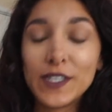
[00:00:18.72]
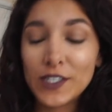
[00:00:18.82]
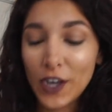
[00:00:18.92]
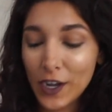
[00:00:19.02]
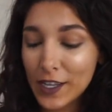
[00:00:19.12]

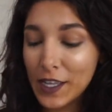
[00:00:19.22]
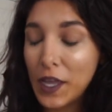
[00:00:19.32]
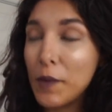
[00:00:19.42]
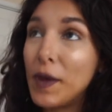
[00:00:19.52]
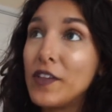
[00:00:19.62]
talking
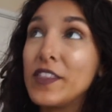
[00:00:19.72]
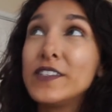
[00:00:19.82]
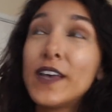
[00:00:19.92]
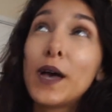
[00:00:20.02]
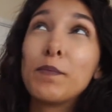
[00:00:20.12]
about the
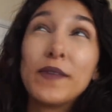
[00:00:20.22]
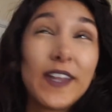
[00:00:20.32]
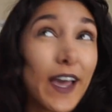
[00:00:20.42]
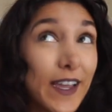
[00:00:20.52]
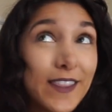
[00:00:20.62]
top
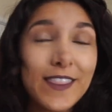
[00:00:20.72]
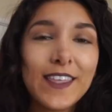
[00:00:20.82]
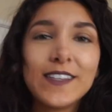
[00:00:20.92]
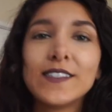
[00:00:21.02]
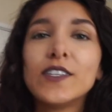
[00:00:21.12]
9
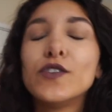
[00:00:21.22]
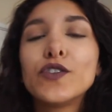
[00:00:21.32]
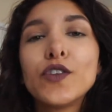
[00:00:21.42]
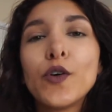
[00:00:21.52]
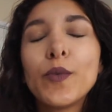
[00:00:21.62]
things that you
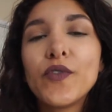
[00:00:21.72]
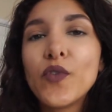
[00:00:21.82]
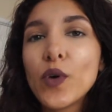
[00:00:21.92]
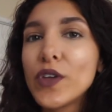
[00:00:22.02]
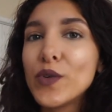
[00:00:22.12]
should know
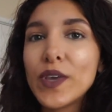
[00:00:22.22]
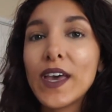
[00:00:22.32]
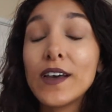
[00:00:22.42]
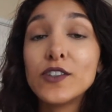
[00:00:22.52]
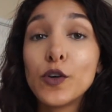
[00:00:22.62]
before you
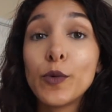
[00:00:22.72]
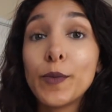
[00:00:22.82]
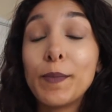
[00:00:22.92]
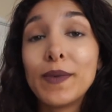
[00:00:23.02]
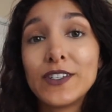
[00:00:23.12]
get a
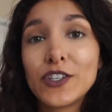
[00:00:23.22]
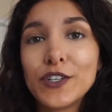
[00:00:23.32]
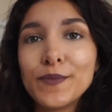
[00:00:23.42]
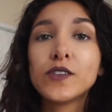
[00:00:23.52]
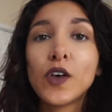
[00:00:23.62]
Doberman
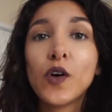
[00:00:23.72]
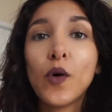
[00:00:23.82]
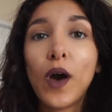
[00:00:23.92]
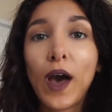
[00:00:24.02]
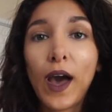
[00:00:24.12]
Pinscher.
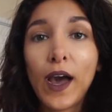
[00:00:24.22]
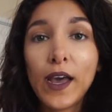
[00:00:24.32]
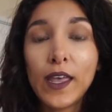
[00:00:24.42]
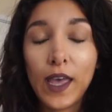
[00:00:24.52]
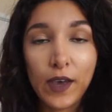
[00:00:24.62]
So
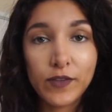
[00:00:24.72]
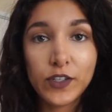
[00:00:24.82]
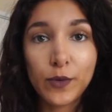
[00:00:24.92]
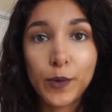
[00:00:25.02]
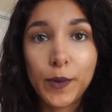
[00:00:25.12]
I have a
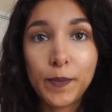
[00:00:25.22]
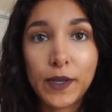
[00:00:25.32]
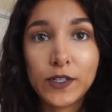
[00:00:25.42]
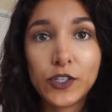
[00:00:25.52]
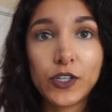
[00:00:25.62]
Doberman
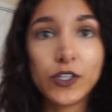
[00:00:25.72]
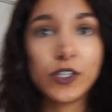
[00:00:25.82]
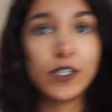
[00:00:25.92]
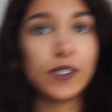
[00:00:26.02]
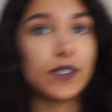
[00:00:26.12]
Pinscher.
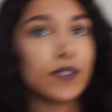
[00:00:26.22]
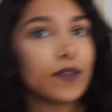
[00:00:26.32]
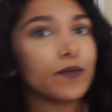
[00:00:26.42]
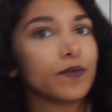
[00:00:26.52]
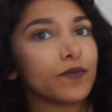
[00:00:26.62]
She's
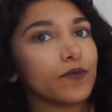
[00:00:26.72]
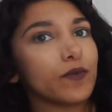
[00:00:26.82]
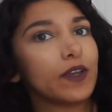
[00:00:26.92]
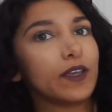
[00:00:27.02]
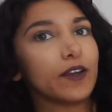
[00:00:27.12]

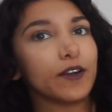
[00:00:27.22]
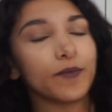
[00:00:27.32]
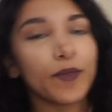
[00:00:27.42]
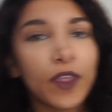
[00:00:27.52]
right here.